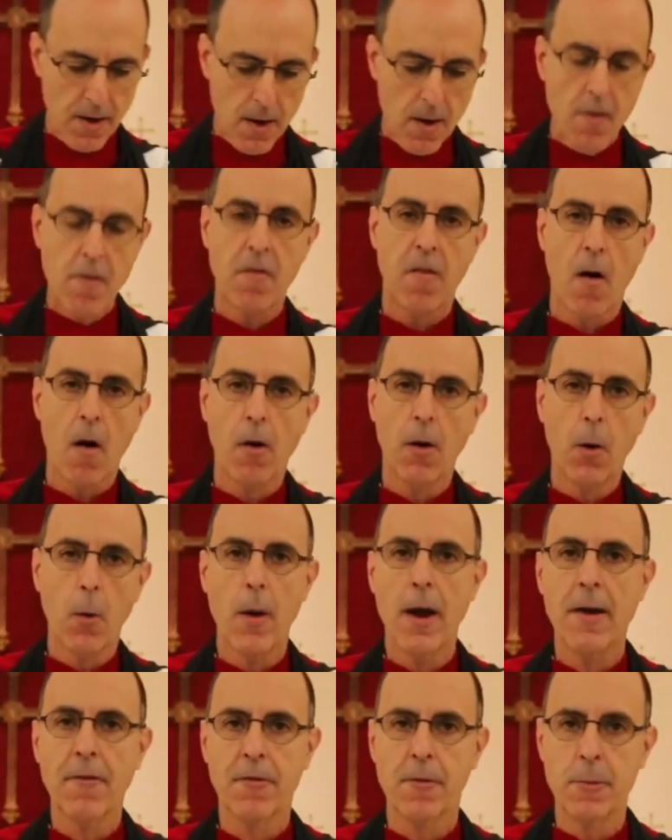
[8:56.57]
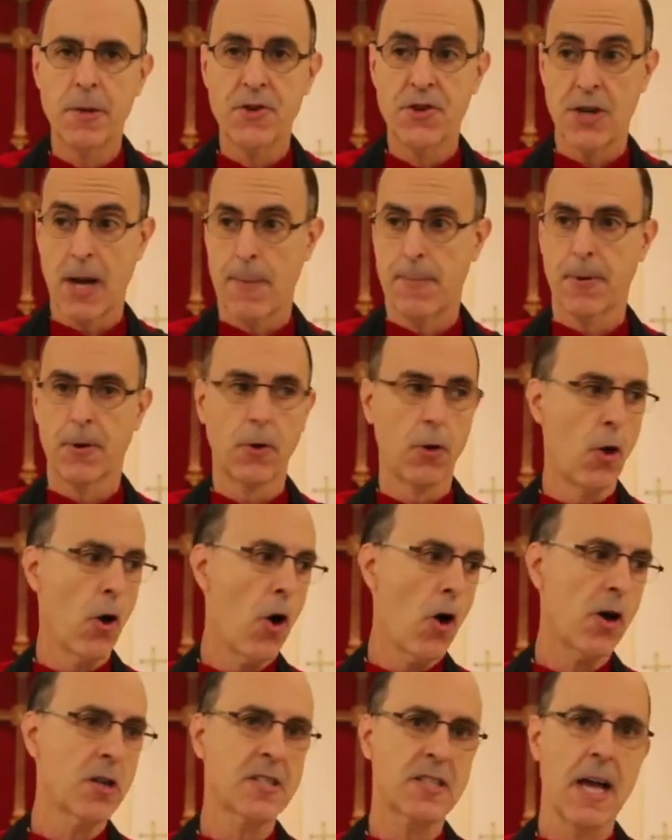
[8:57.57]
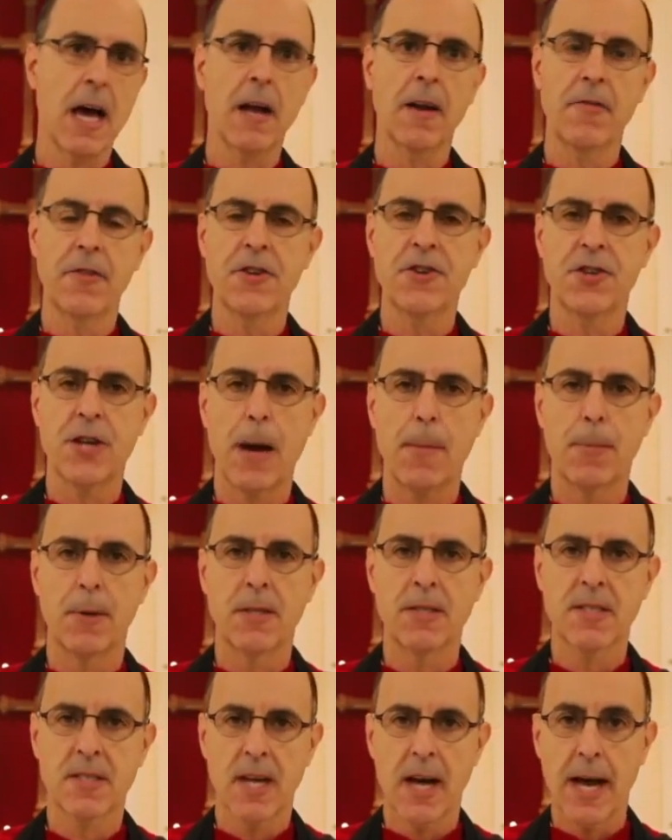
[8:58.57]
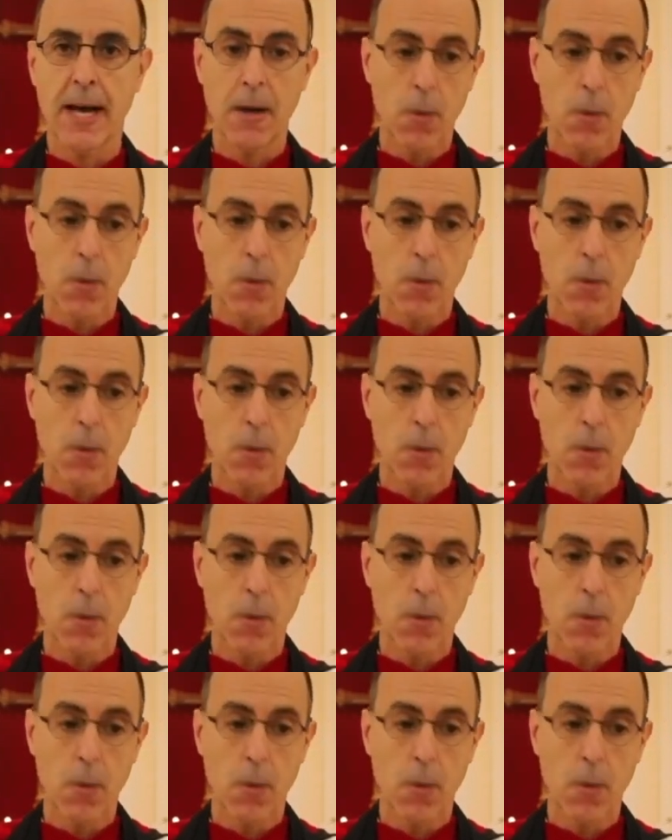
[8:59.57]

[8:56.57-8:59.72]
far away from the shepherd, lost out of the shepherd's sight.